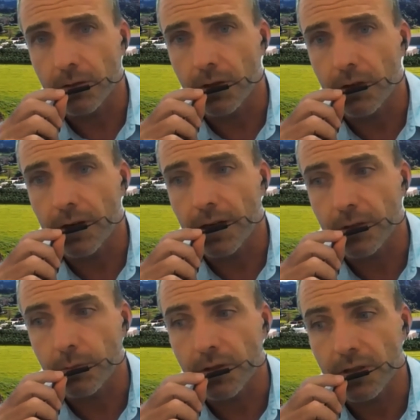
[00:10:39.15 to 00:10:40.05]
Two of the
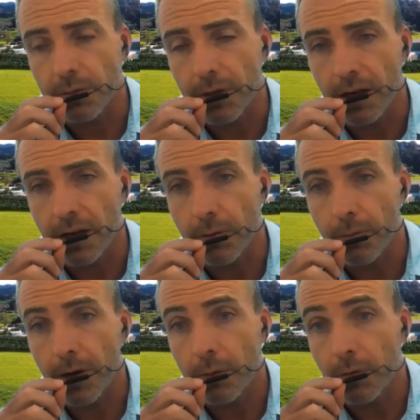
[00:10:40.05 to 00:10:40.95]
directors participated in the
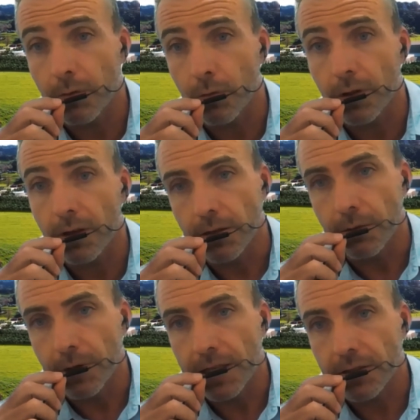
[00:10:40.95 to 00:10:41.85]
round before the
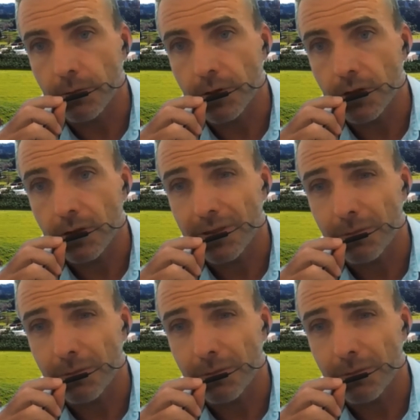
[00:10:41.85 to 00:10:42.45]
release of the results,